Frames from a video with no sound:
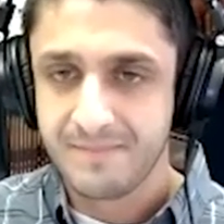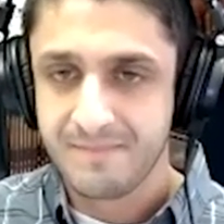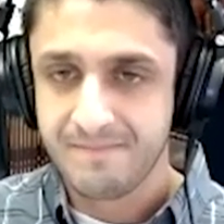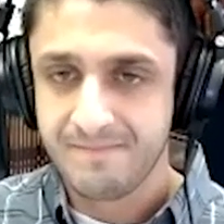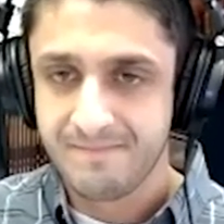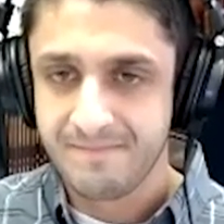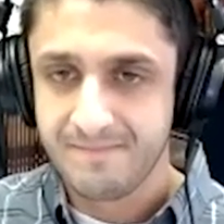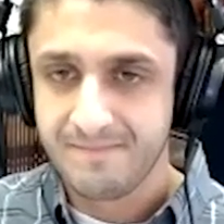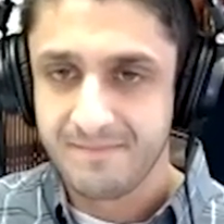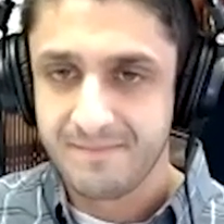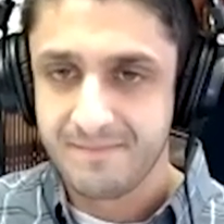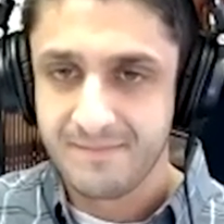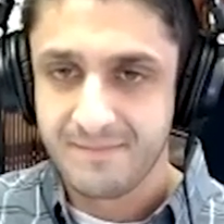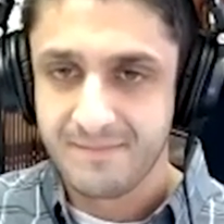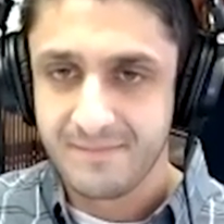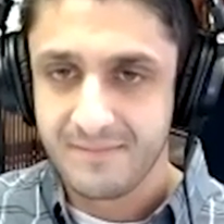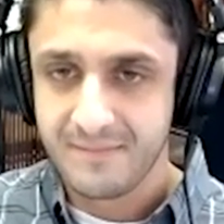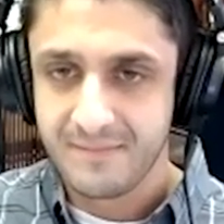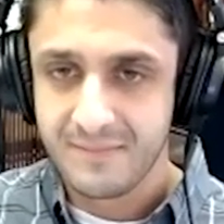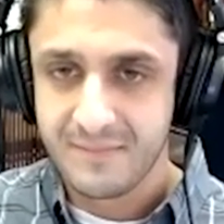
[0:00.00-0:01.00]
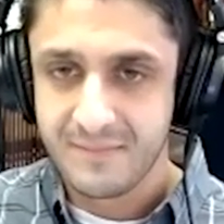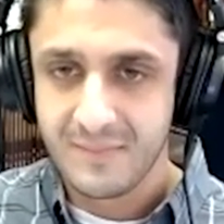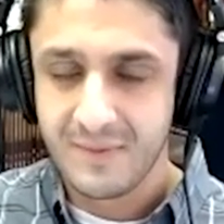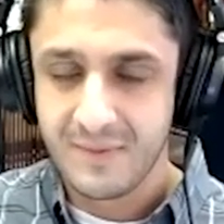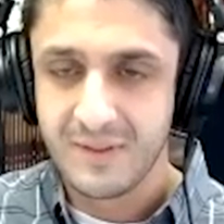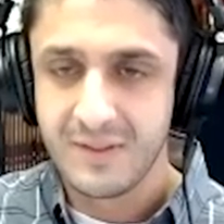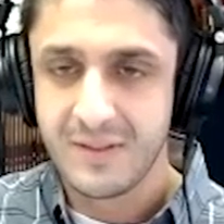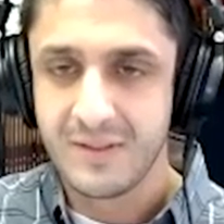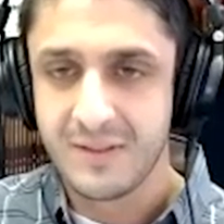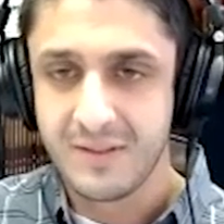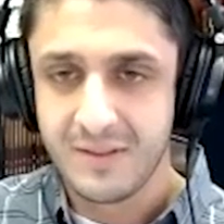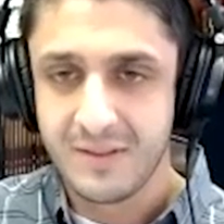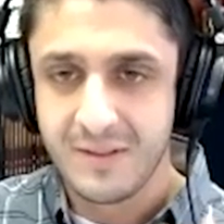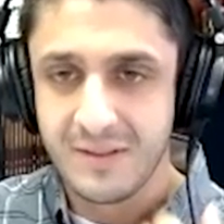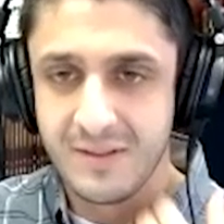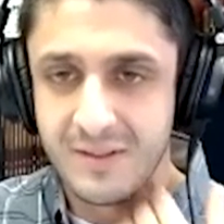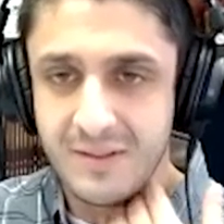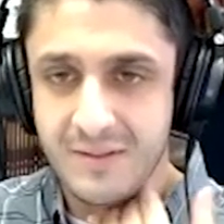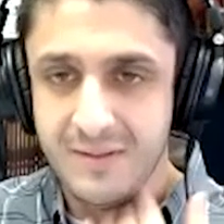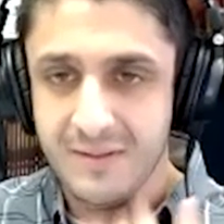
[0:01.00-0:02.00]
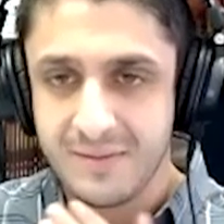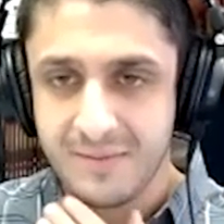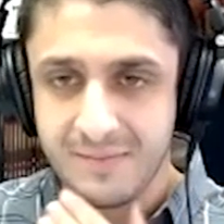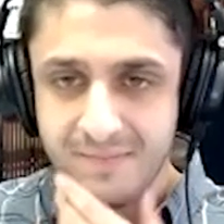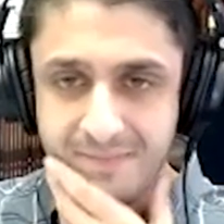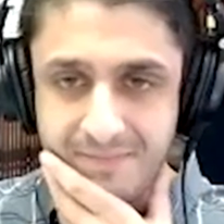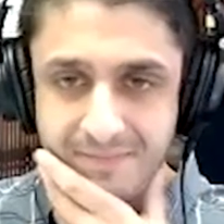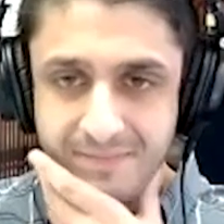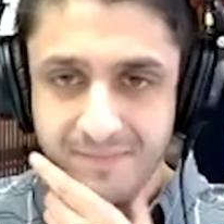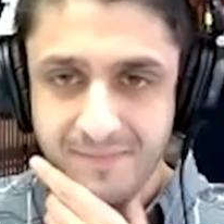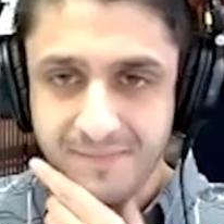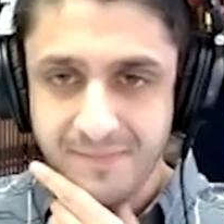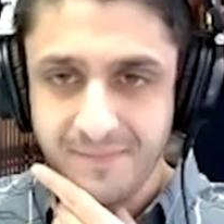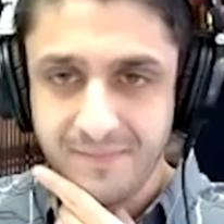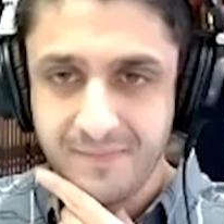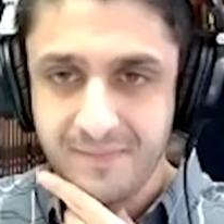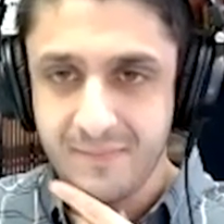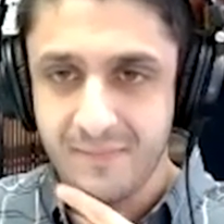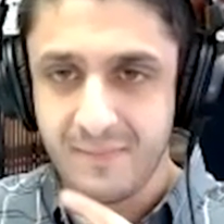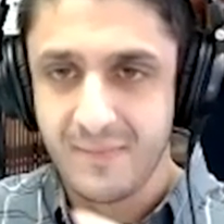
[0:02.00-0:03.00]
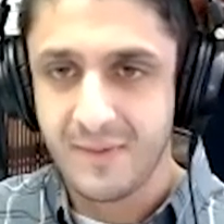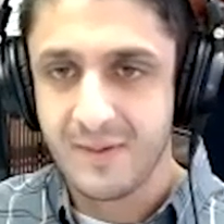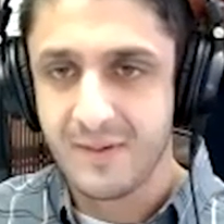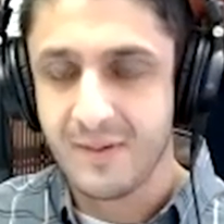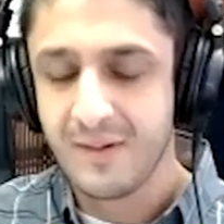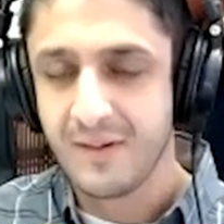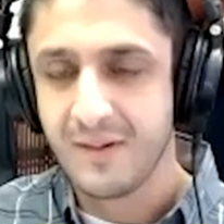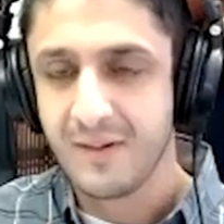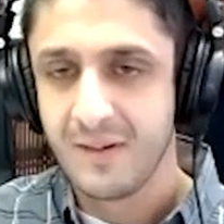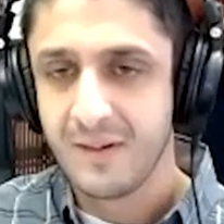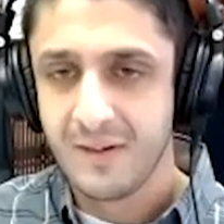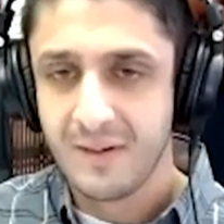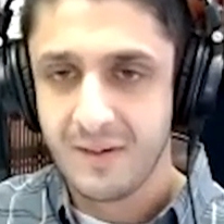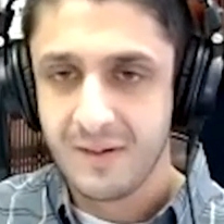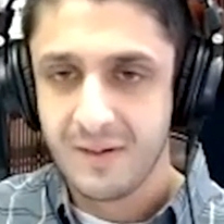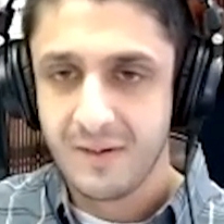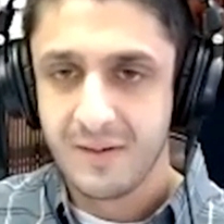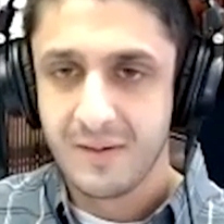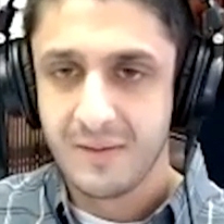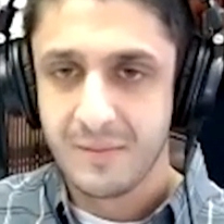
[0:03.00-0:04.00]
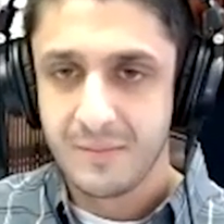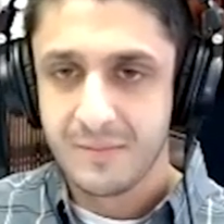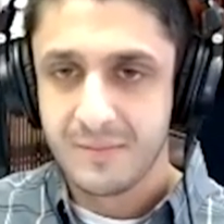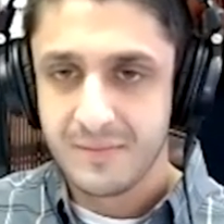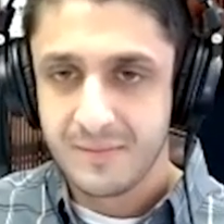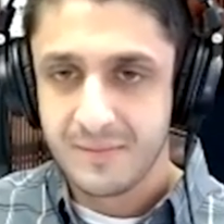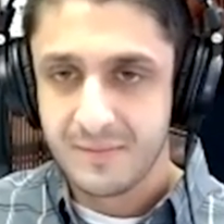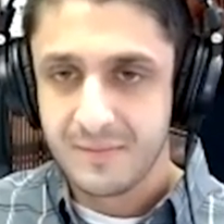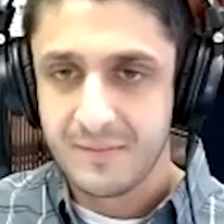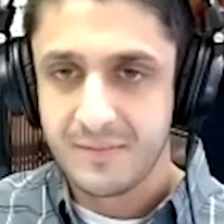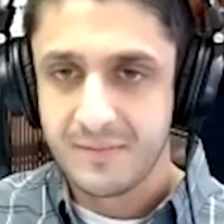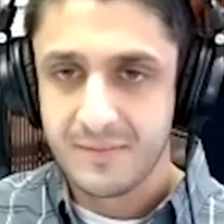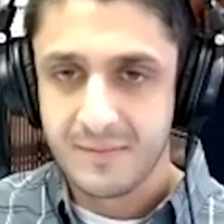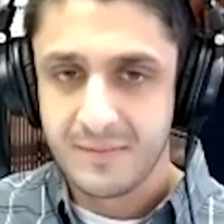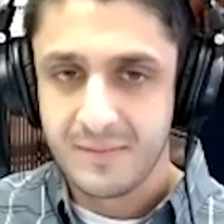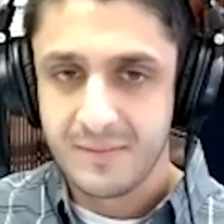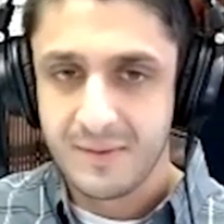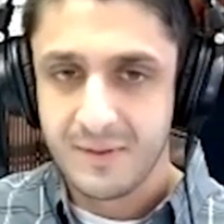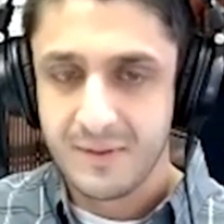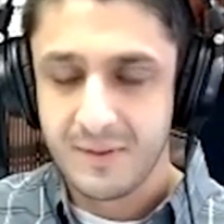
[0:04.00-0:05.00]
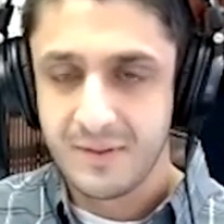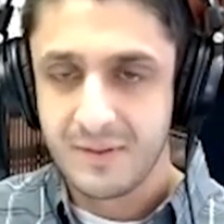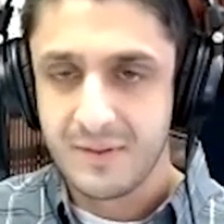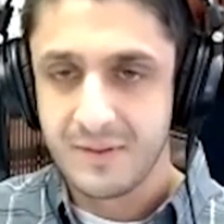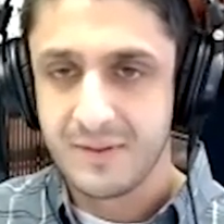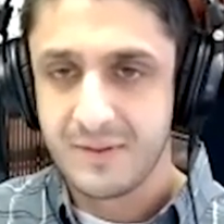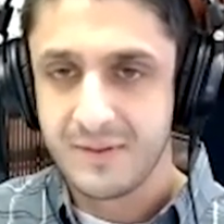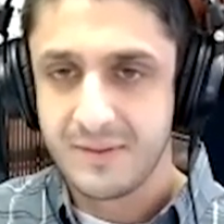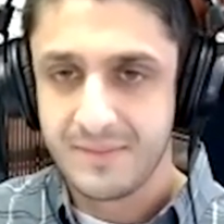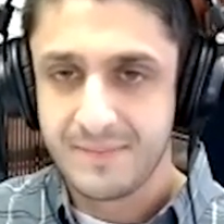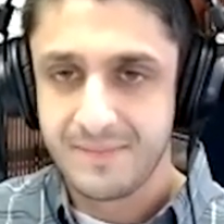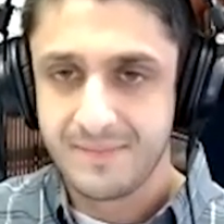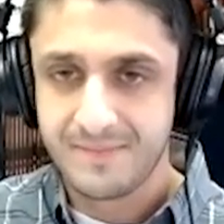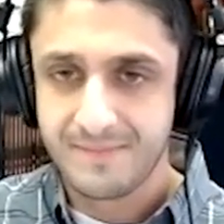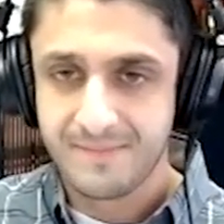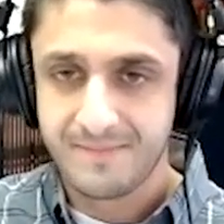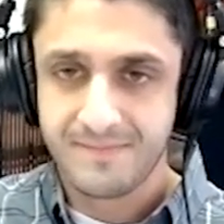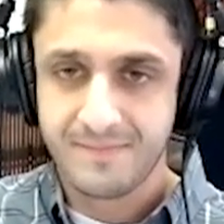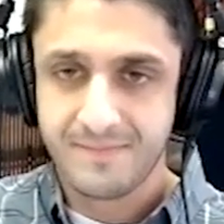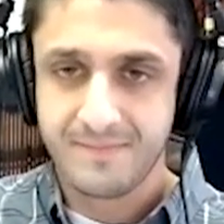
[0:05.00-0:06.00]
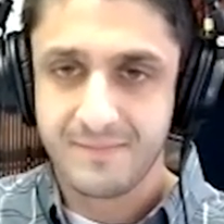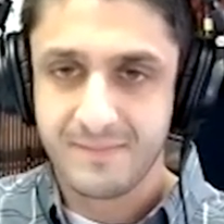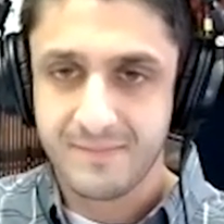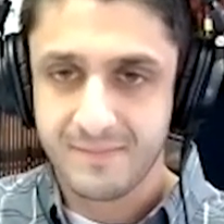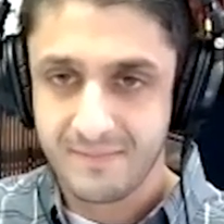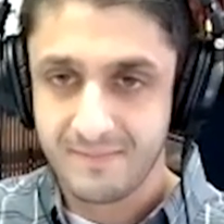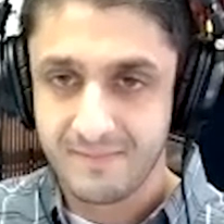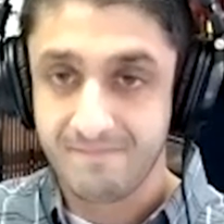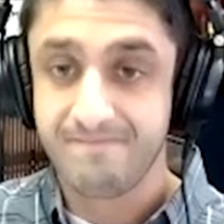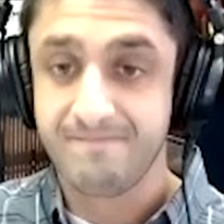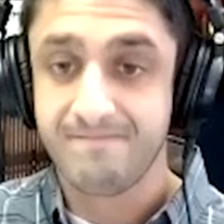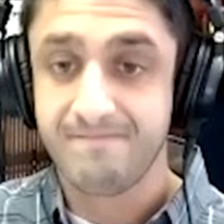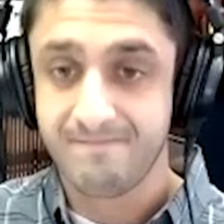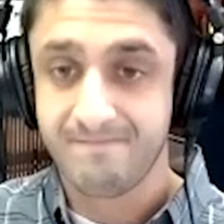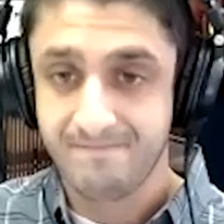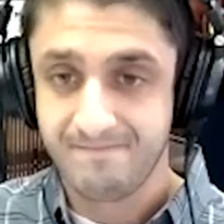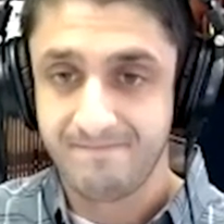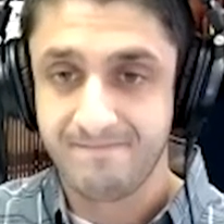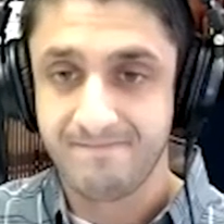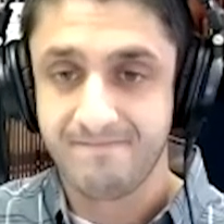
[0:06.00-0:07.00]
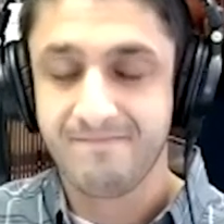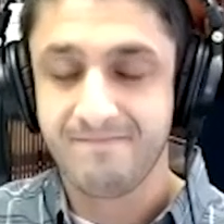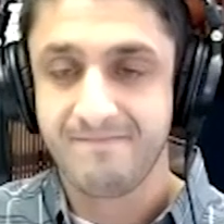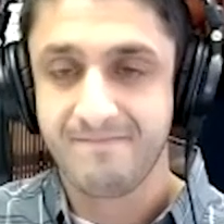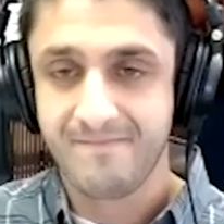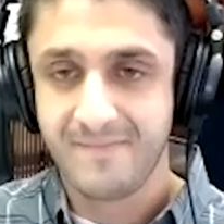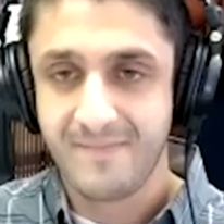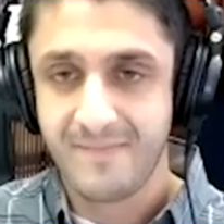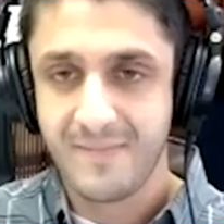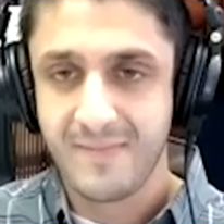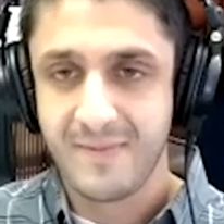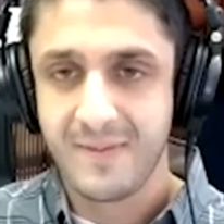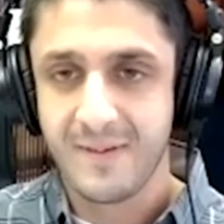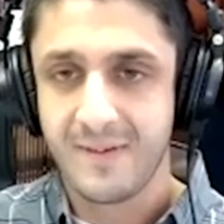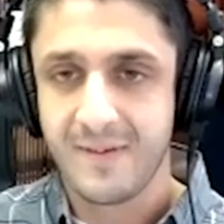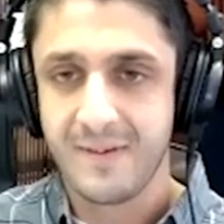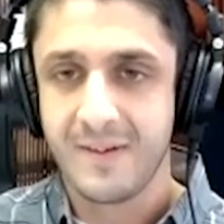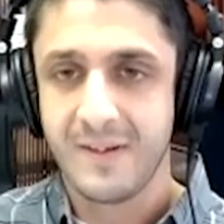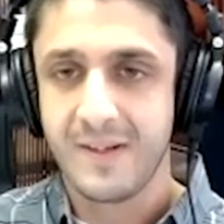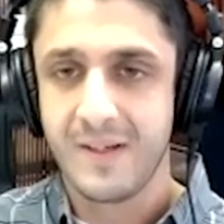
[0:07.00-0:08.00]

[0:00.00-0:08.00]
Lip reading: (not speaking)